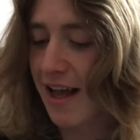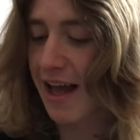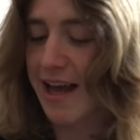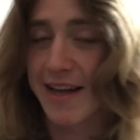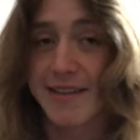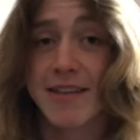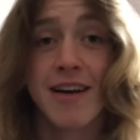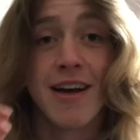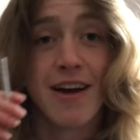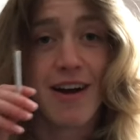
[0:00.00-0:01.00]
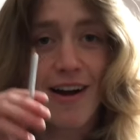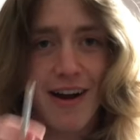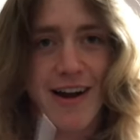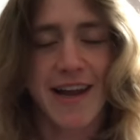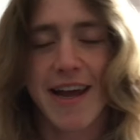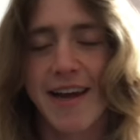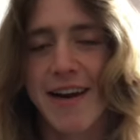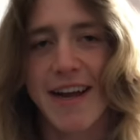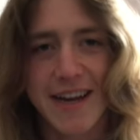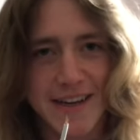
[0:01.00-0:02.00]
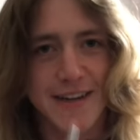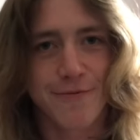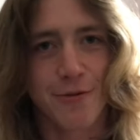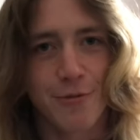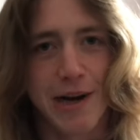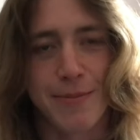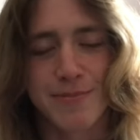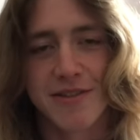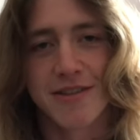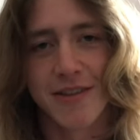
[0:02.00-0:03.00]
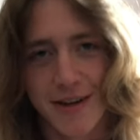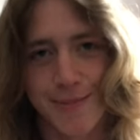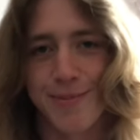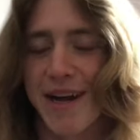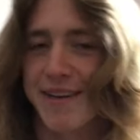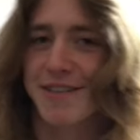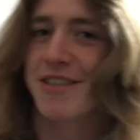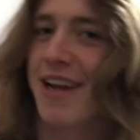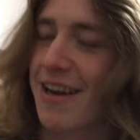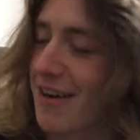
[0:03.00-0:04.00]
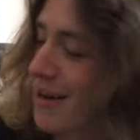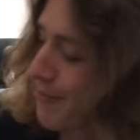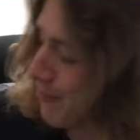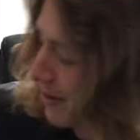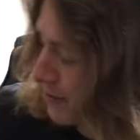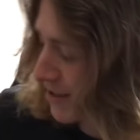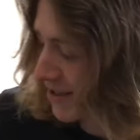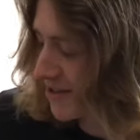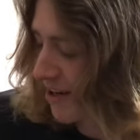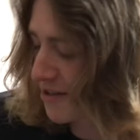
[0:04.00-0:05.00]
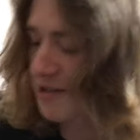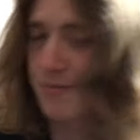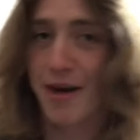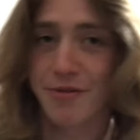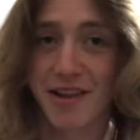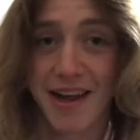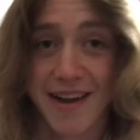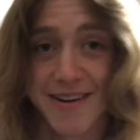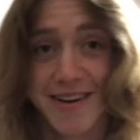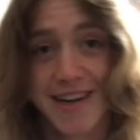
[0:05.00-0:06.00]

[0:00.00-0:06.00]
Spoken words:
And I hit 80 for reps on bench. And I am very excited about that.